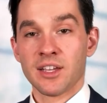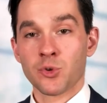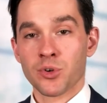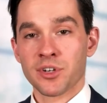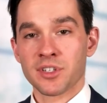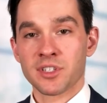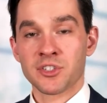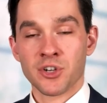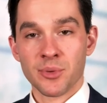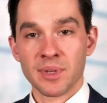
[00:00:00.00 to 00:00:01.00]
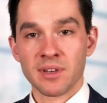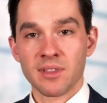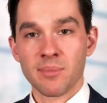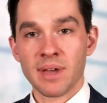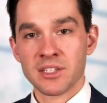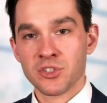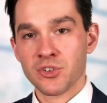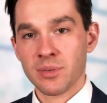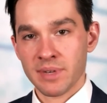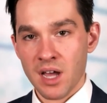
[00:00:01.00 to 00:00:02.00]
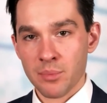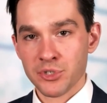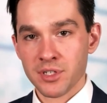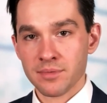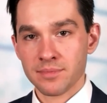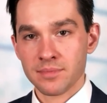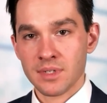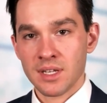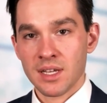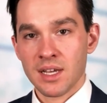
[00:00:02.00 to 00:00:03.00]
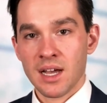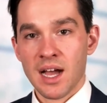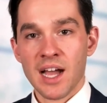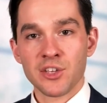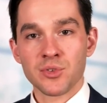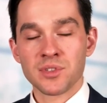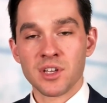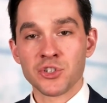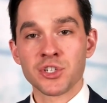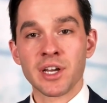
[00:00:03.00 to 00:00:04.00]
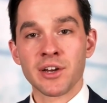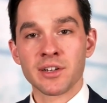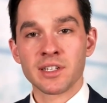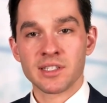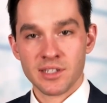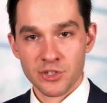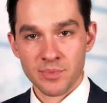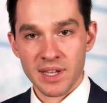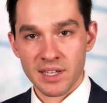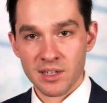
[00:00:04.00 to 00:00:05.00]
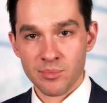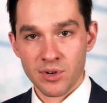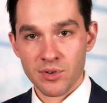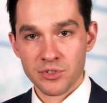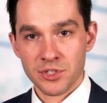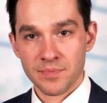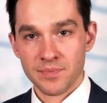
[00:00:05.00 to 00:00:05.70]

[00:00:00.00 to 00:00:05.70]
In order to determine the best treatment option, I use a shared decision-making approach.